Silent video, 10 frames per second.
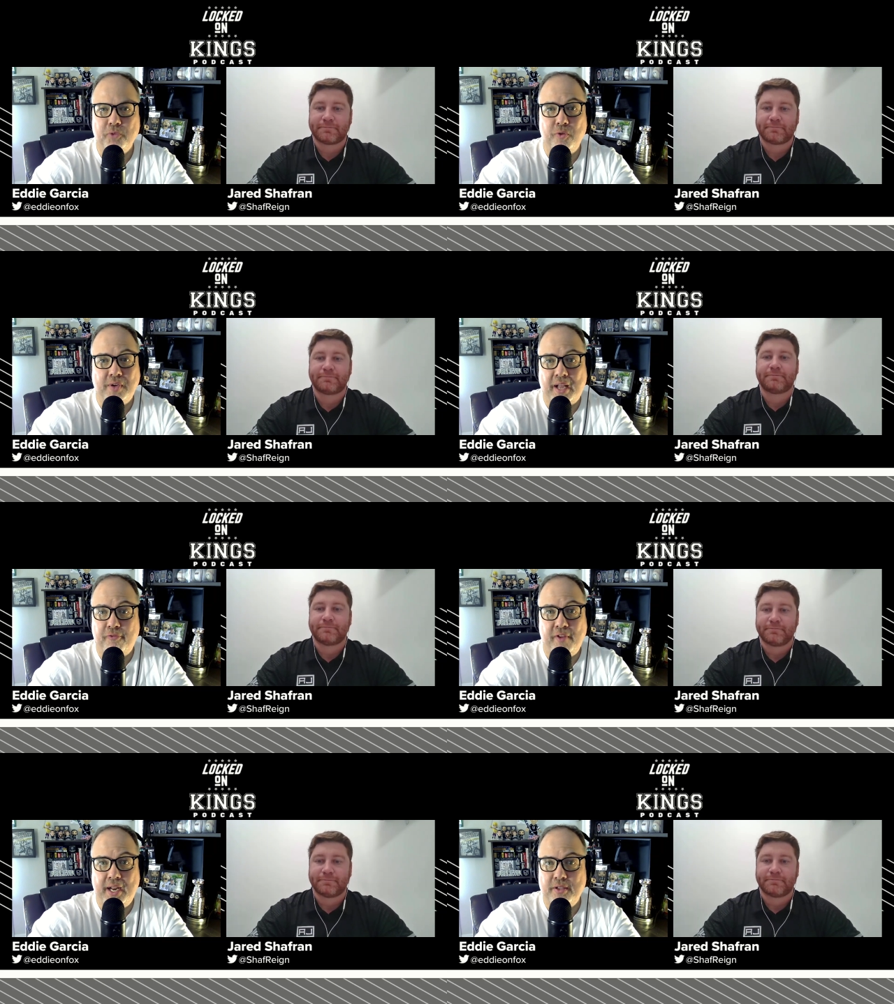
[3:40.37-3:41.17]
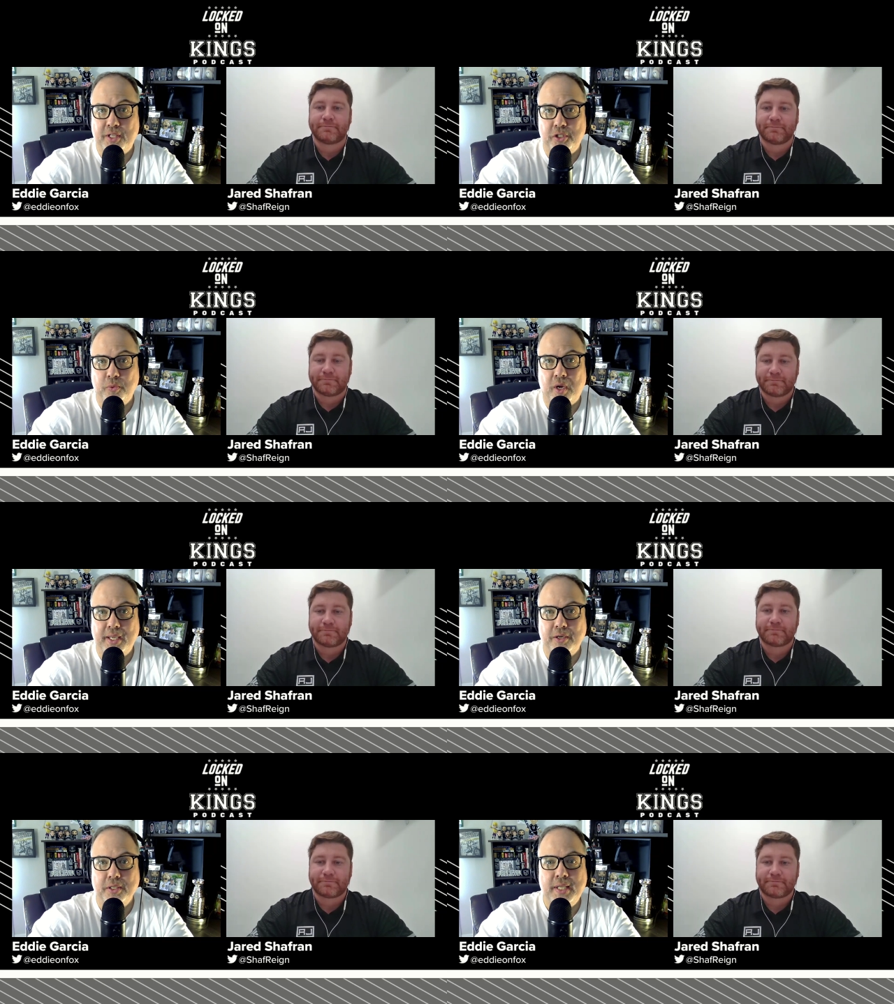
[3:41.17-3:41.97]
Speaker 1: You've got fans that you want to
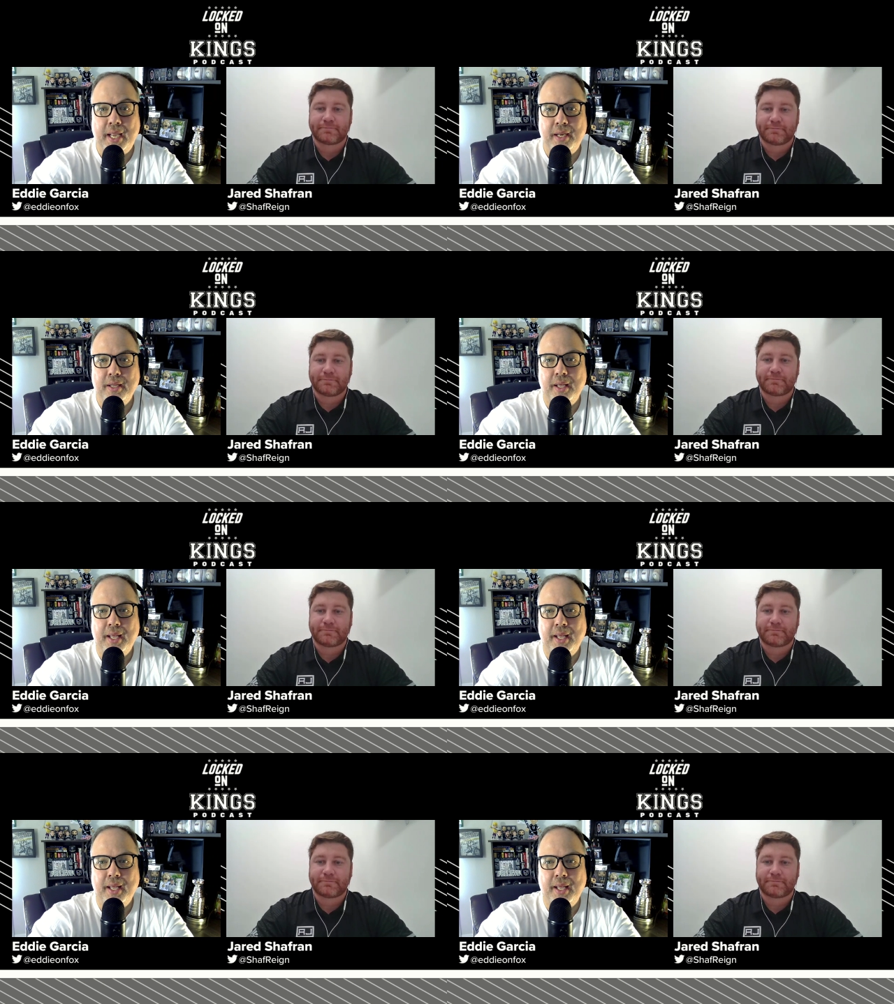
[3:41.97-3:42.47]
entertain